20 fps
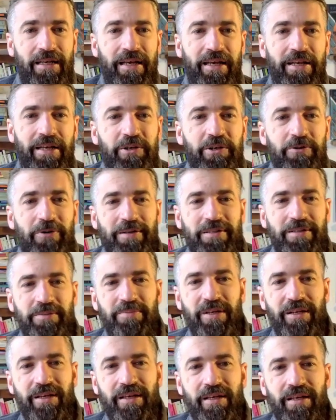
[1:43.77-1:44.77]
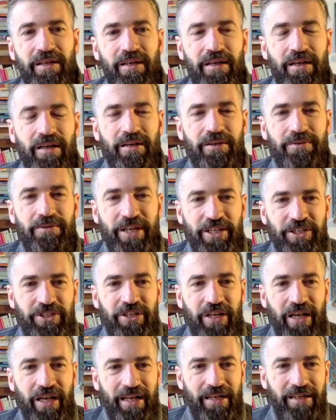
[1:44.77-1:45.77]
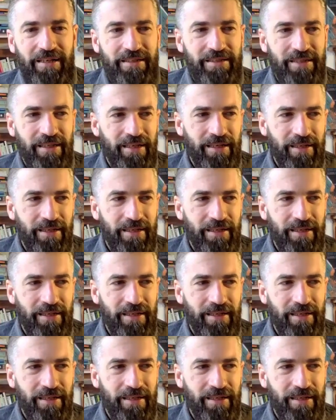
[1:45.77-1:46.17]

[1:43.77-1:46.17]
incredibly rich. And